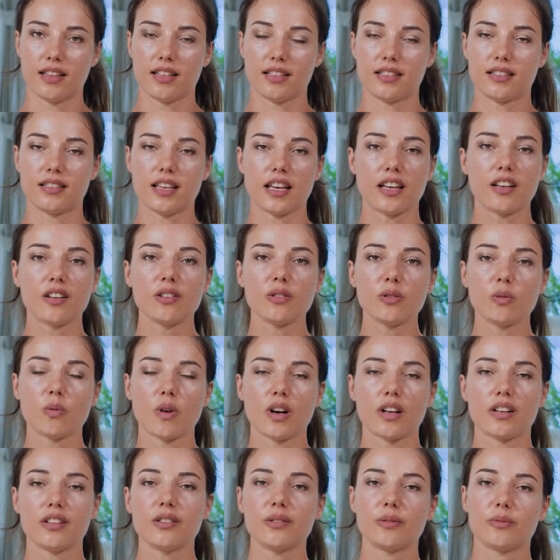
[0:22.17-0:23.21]
The second
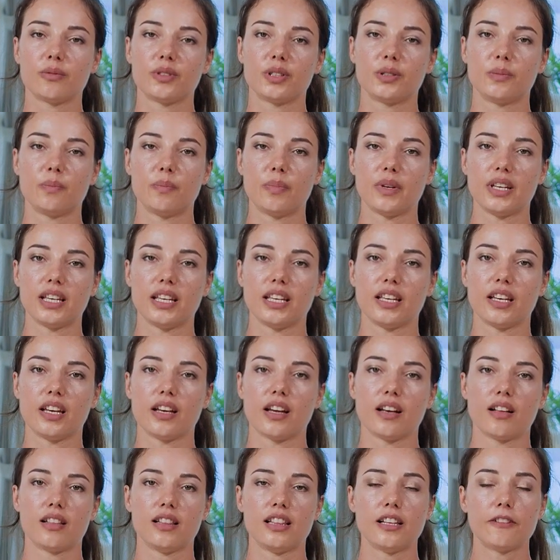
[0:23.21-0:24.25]
one would
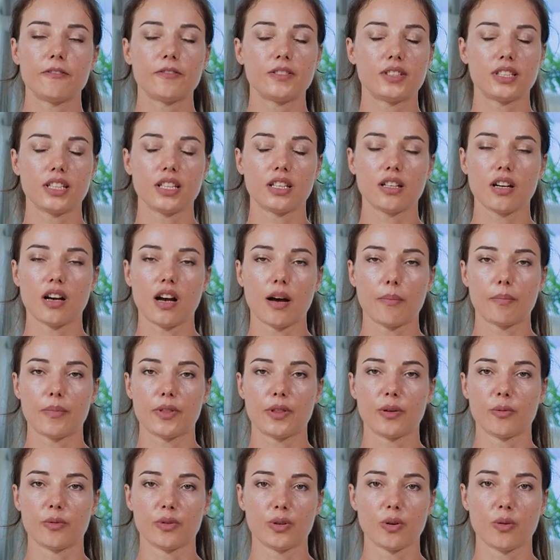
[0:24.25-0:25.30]
be lifting
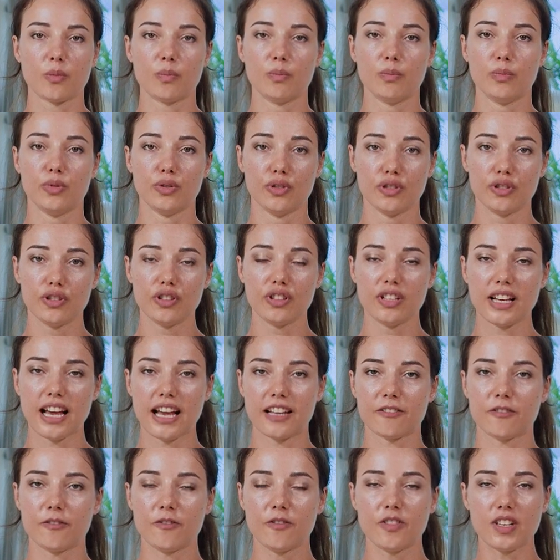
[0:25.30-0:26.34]
up your mood
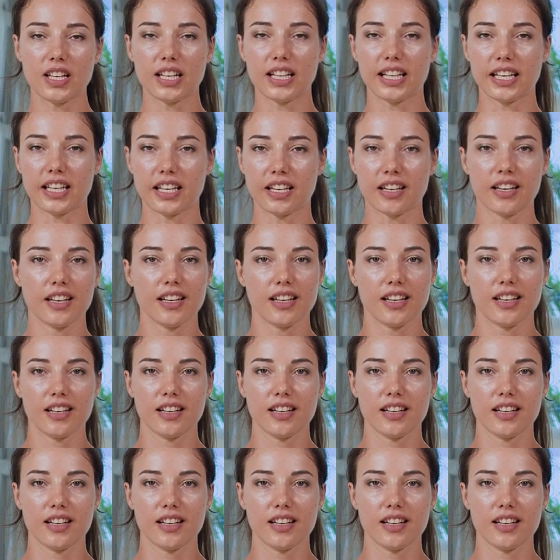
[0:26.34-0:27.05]
and feeling